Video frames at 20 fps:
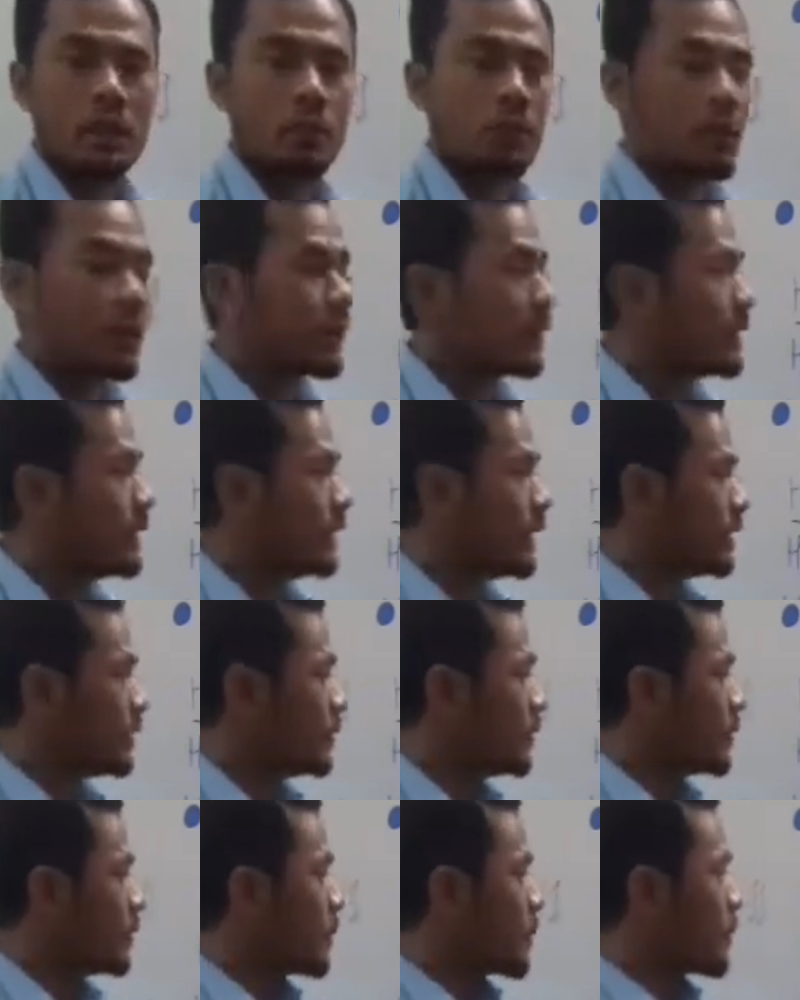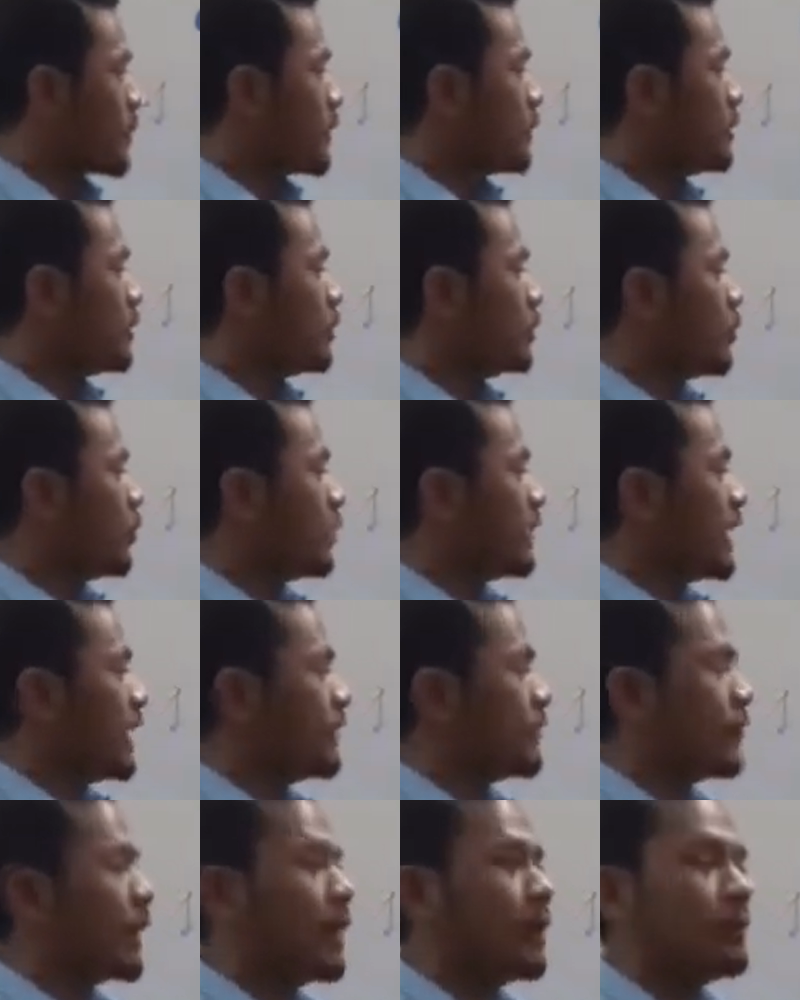But here we don't
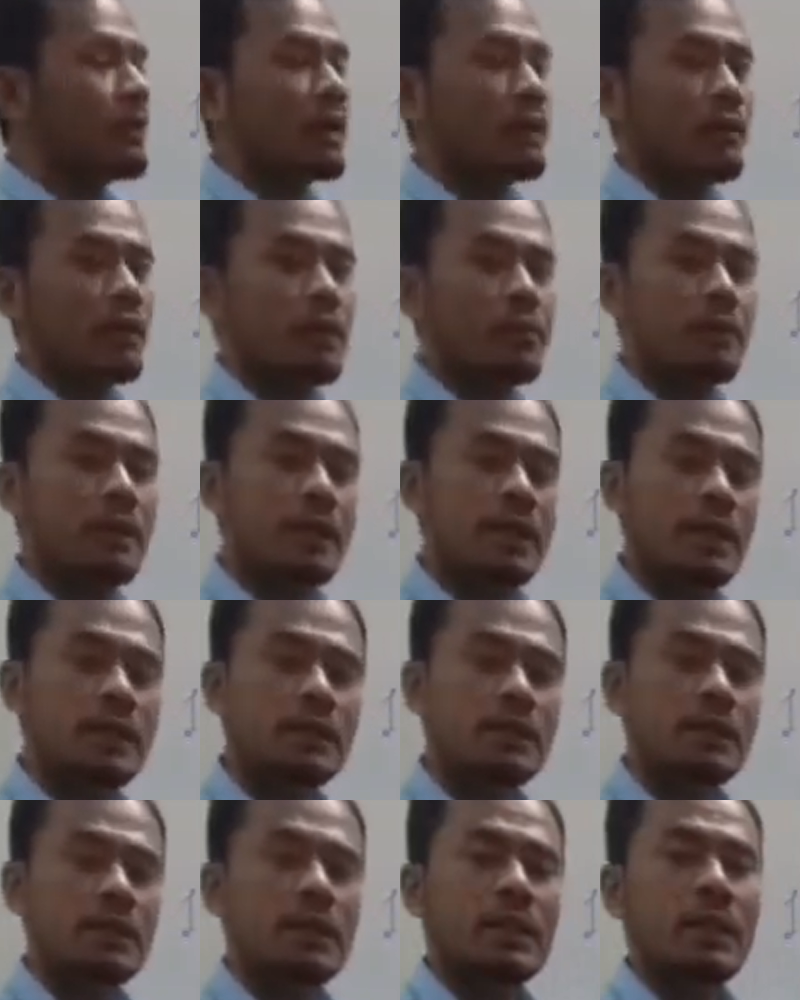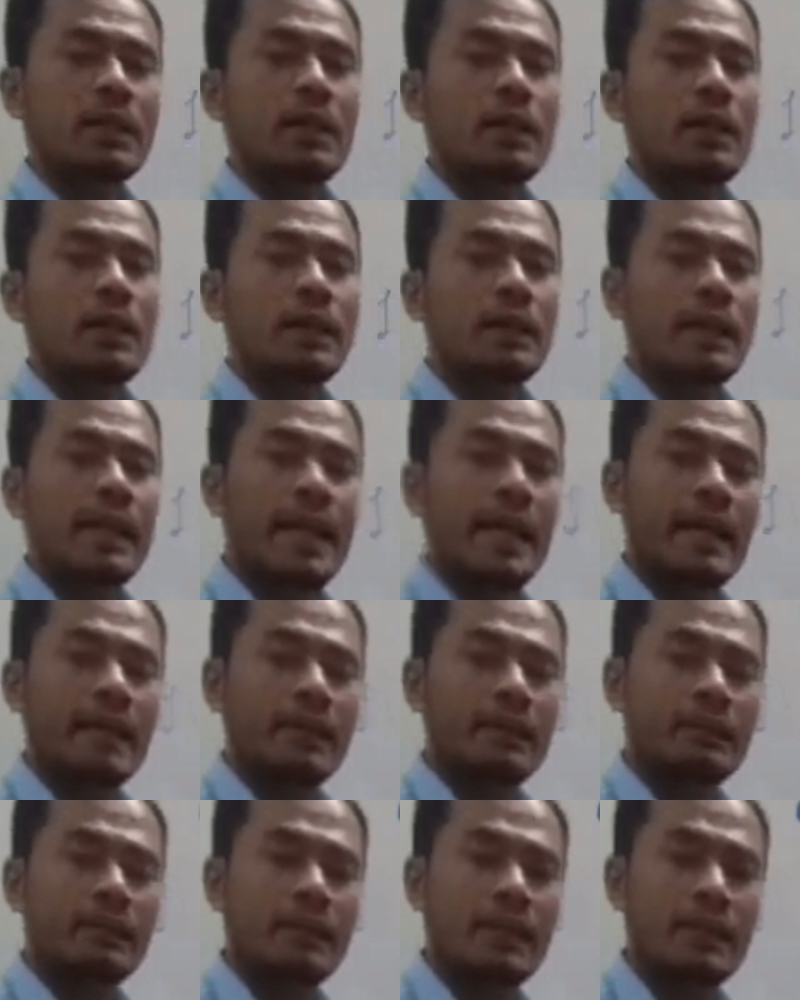have helping verb, because
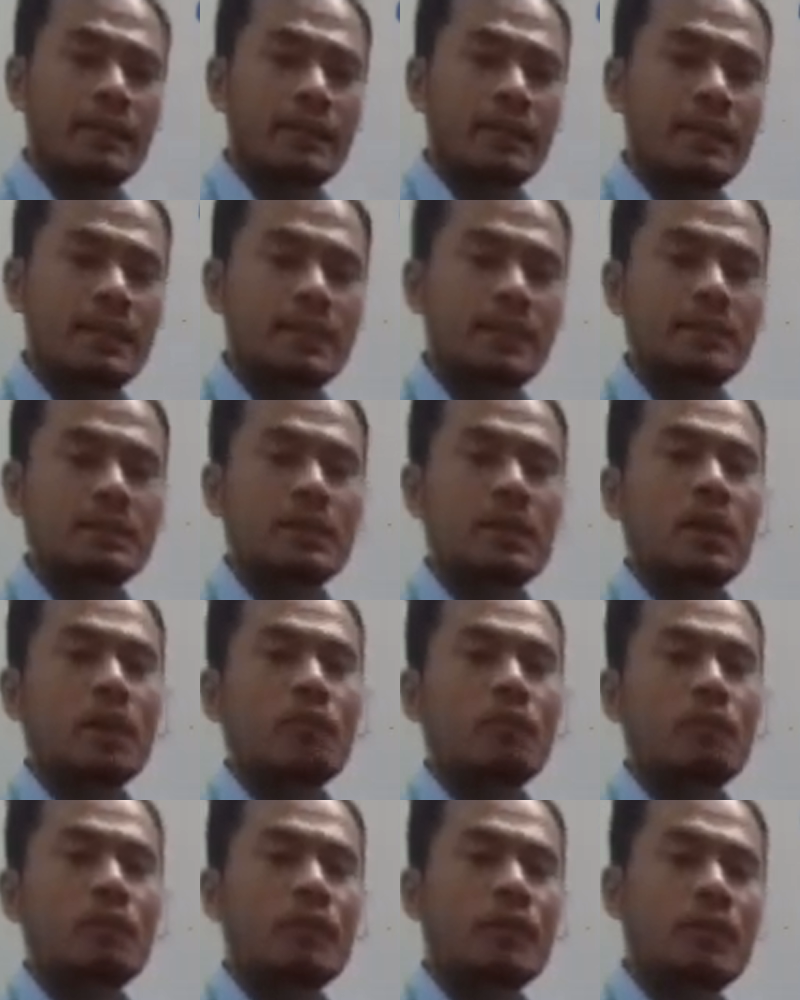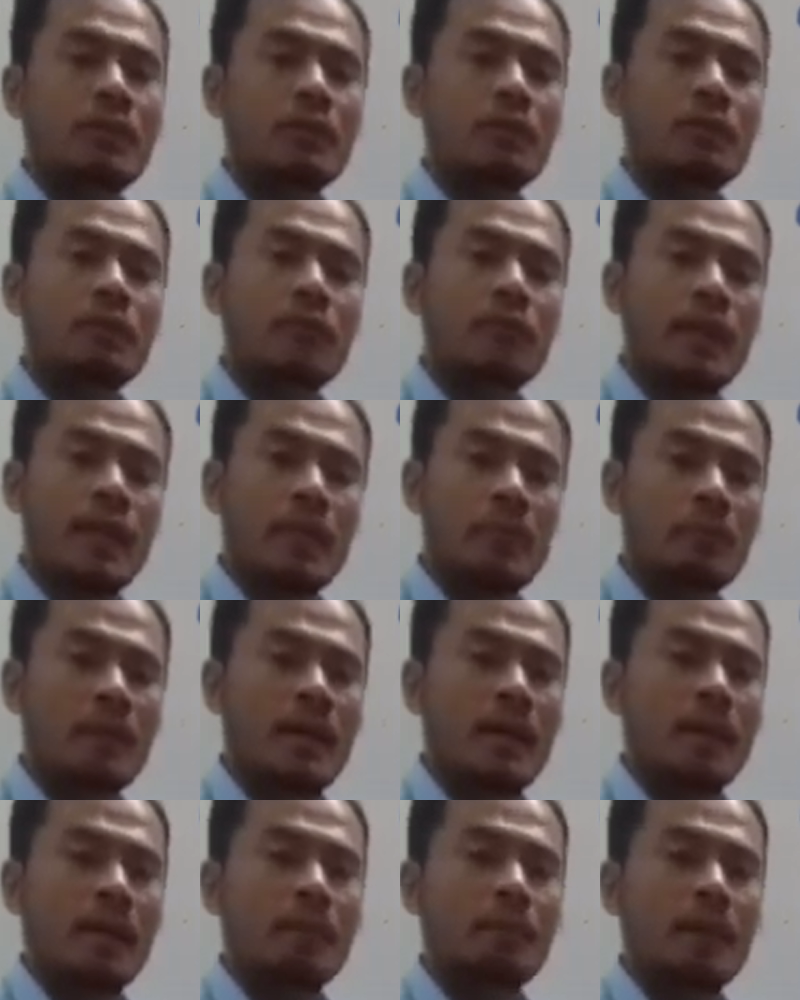negative sentences we will
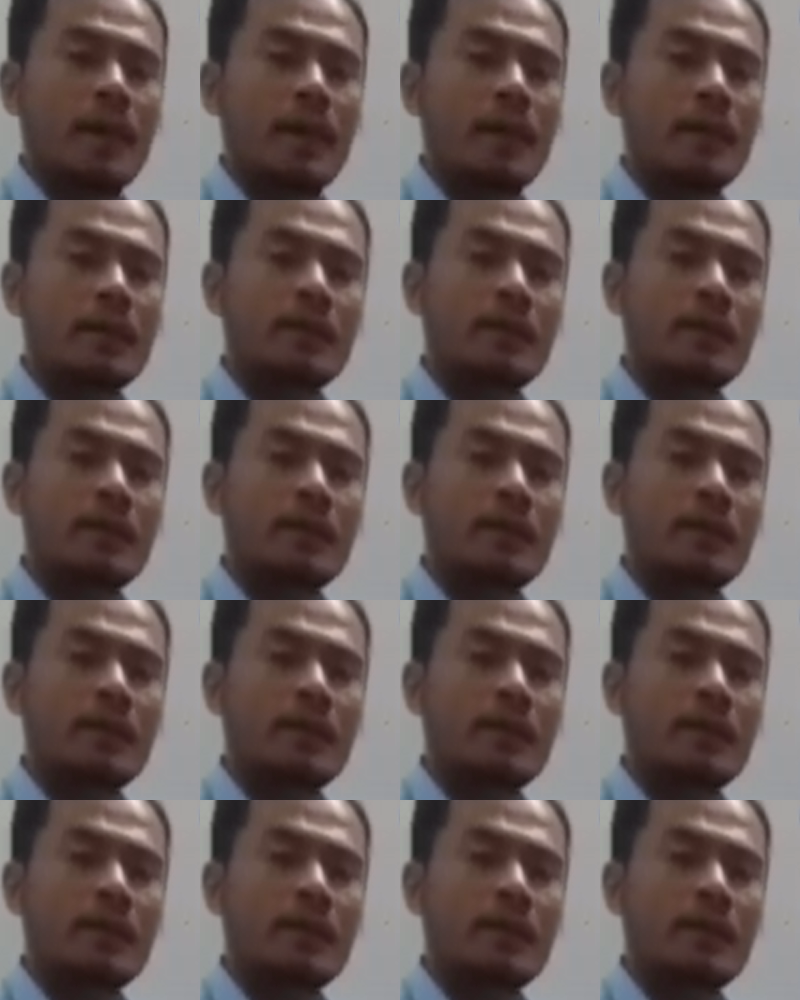frame by